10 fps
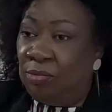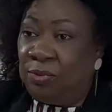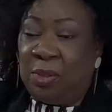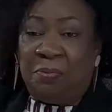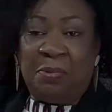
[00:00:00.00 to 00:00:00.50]

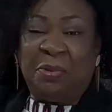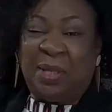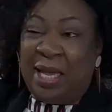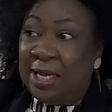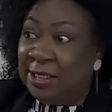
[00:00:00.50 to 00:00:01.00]
some people
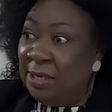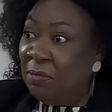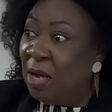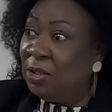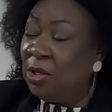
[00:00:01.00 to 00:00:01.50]
say 18
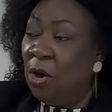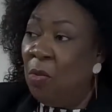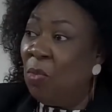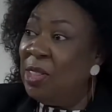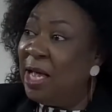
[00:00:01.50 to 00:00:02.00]
months,
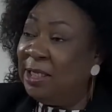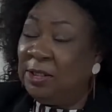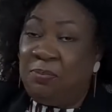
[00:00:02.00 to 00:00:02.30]
but that is